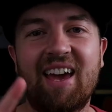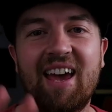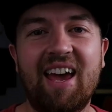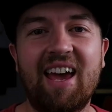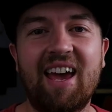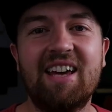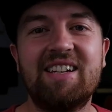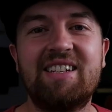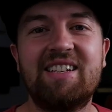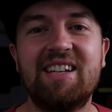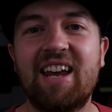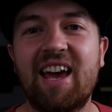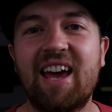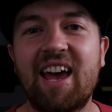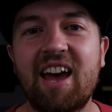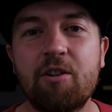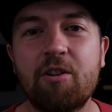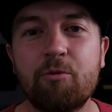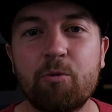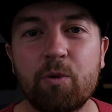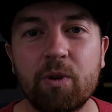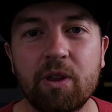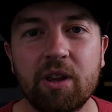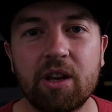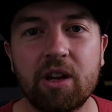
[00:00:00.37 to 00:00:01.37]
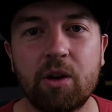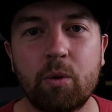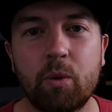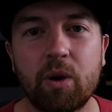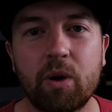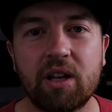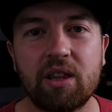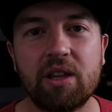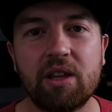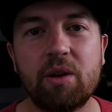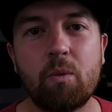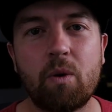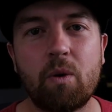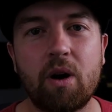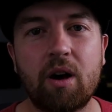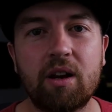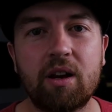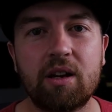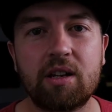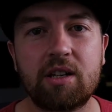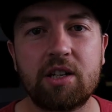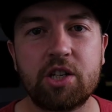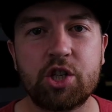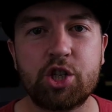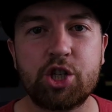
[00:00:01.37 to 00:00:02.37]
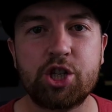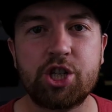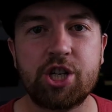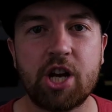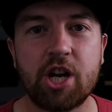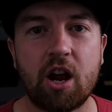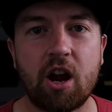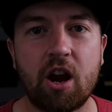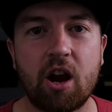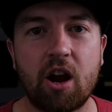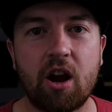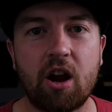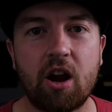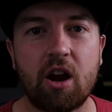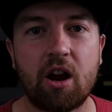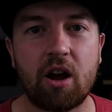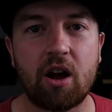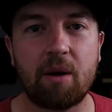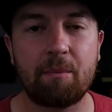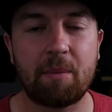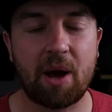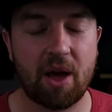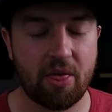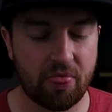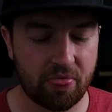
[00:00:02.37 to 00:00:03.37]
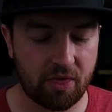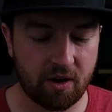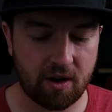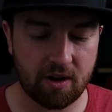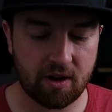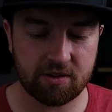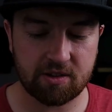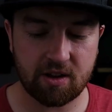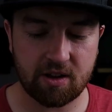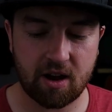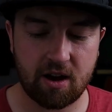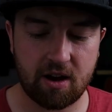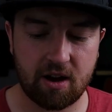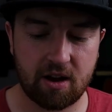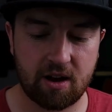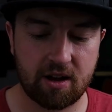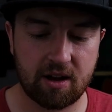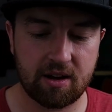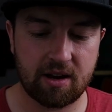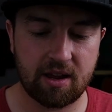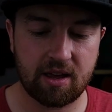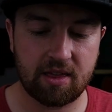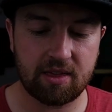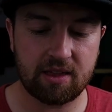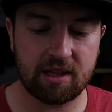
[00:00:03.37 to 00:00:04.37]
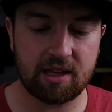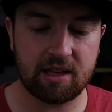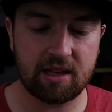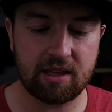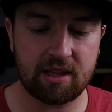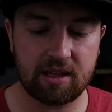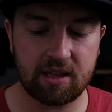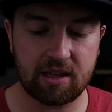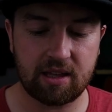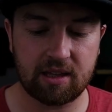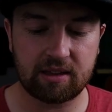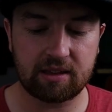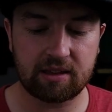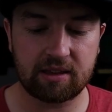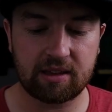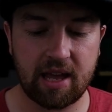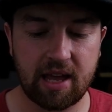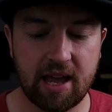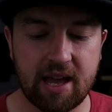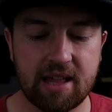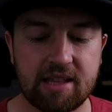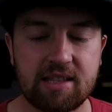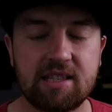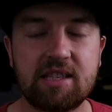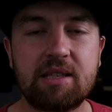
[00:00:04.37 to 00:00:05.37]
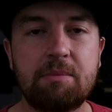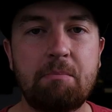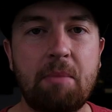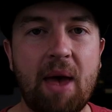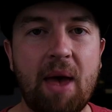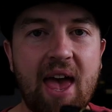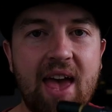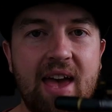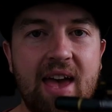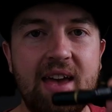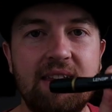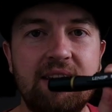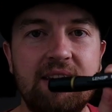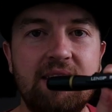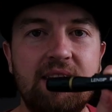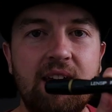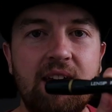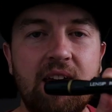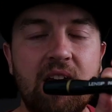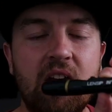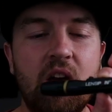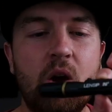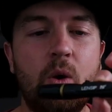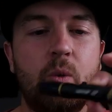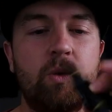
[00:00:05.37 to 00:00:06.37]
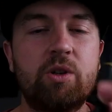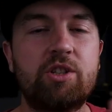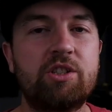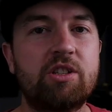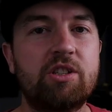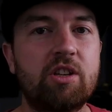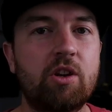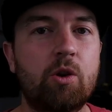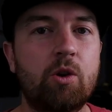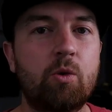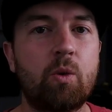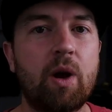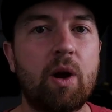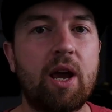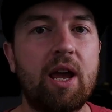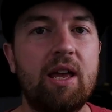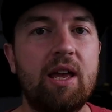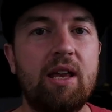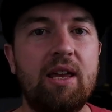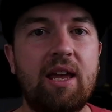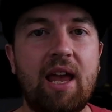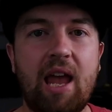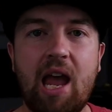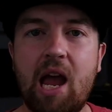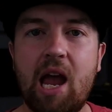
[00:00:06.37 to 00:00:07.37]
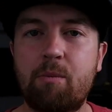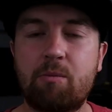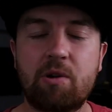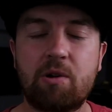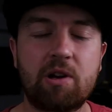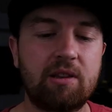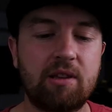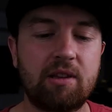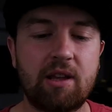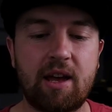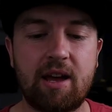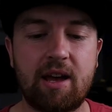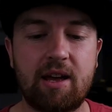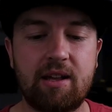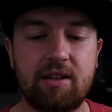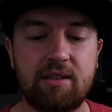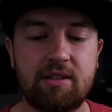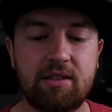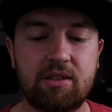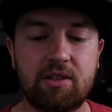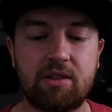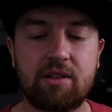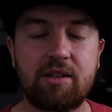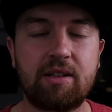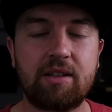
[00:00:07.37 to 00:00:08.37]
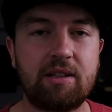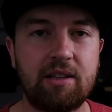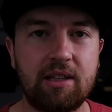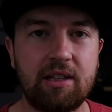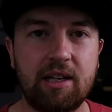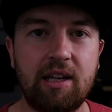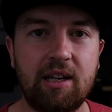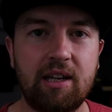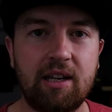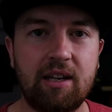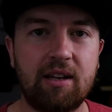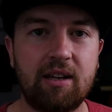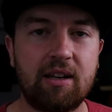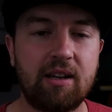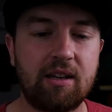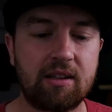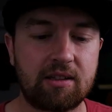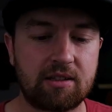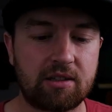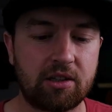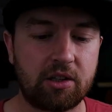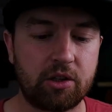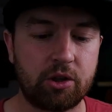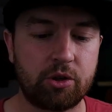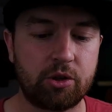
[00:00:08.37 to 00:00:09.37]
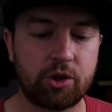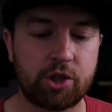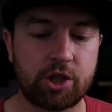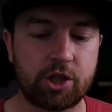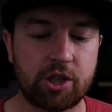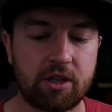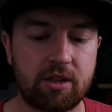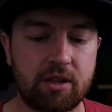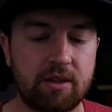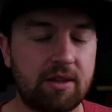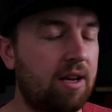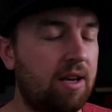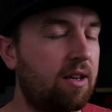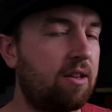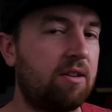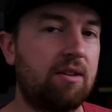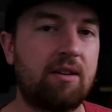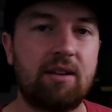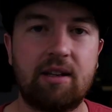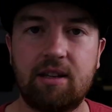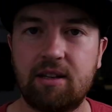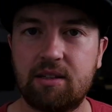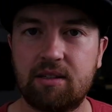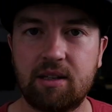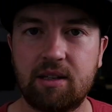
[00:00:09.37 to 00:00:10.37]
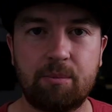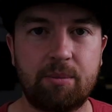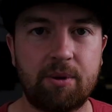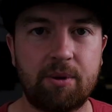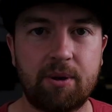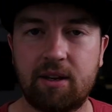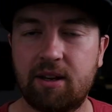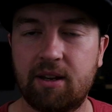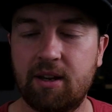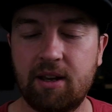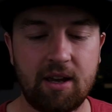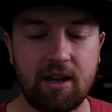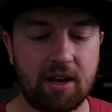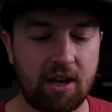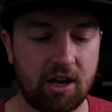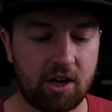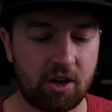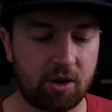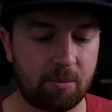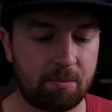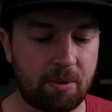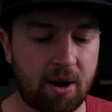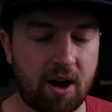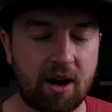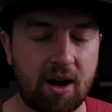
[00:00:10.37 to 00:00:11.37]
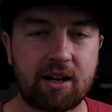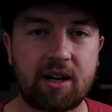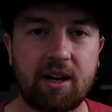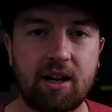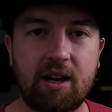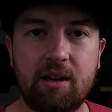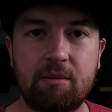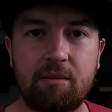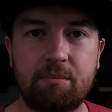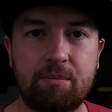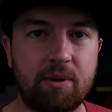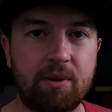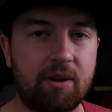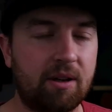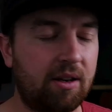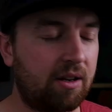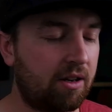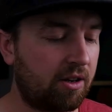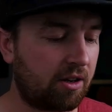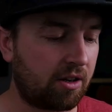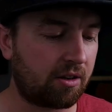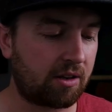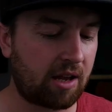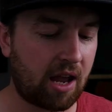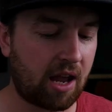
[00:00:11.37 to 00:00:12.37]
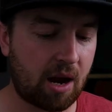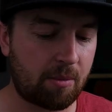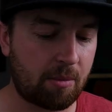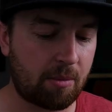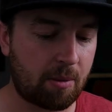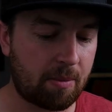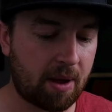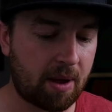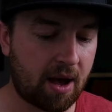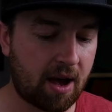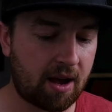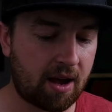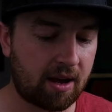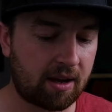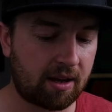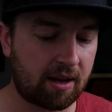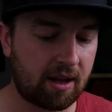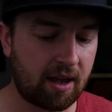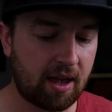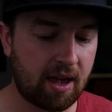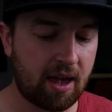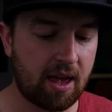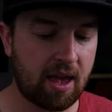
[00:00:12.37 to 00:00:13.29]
Hey, today I really quickly wanted to share my thoughts on the Lens Pen, which is a great camera lens cleaning solution that you can easily put in your pocket, put in your camera bag.